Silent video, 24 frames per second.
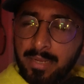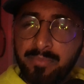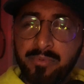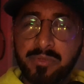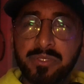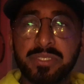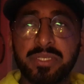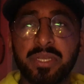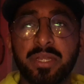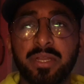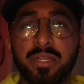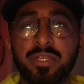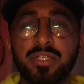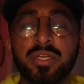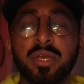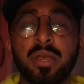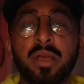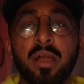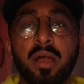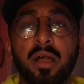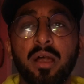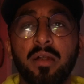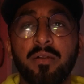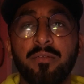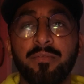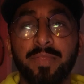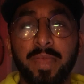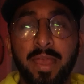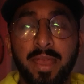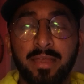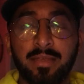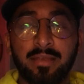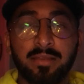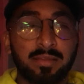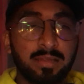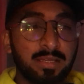percentage of
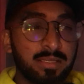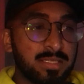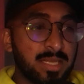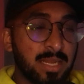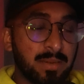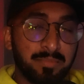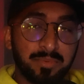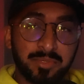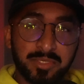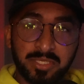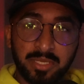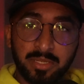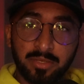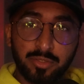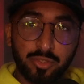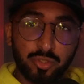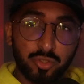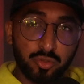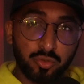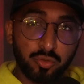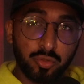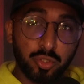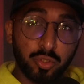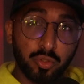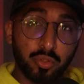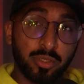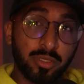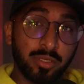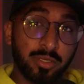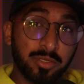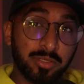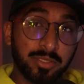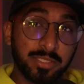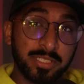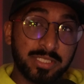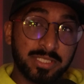that 10% to your
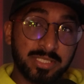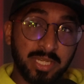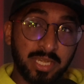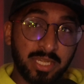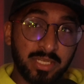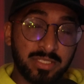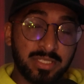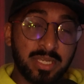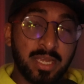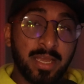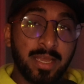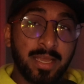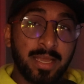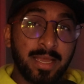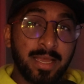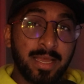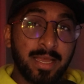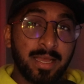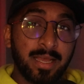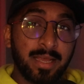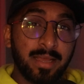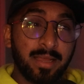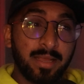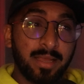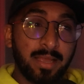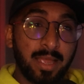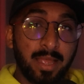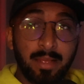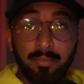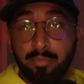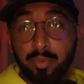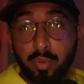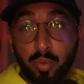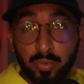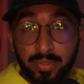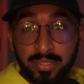early stage
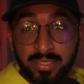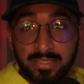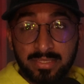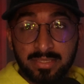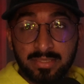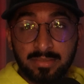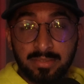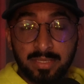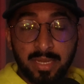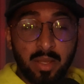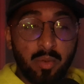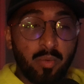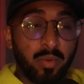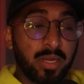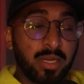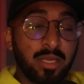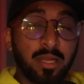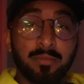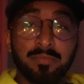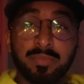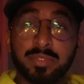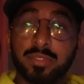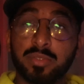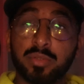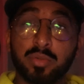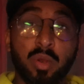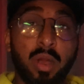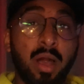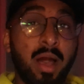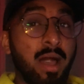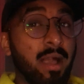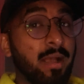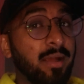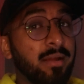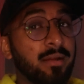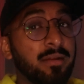employees. Now, when it comes to
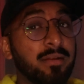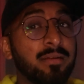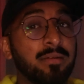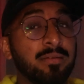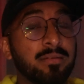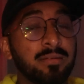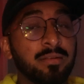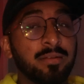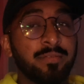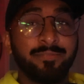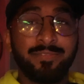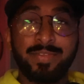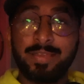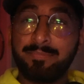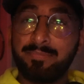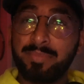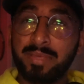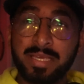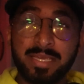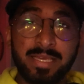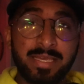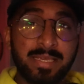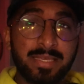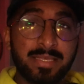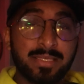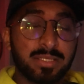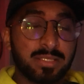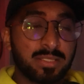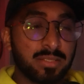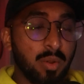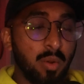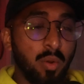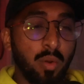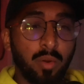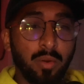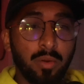higher
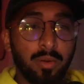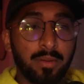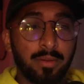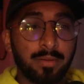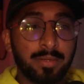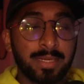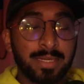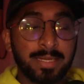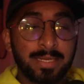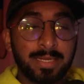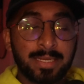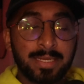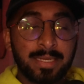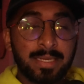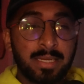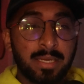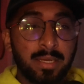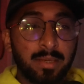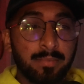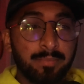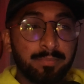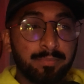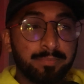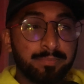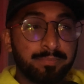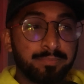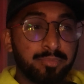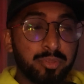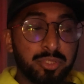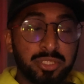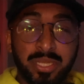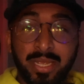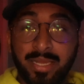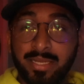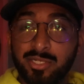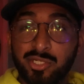VPs or
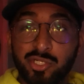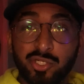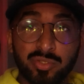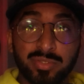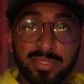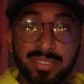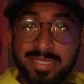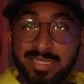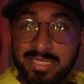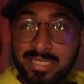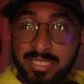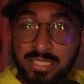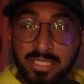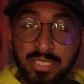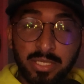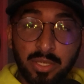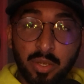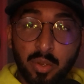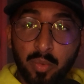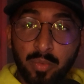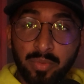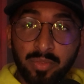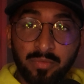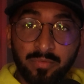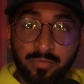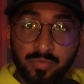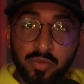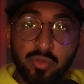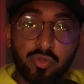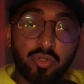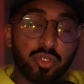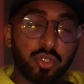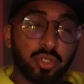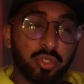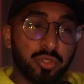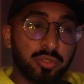potential CTO in the
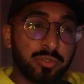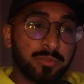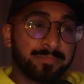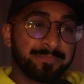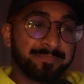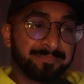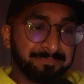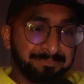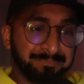future,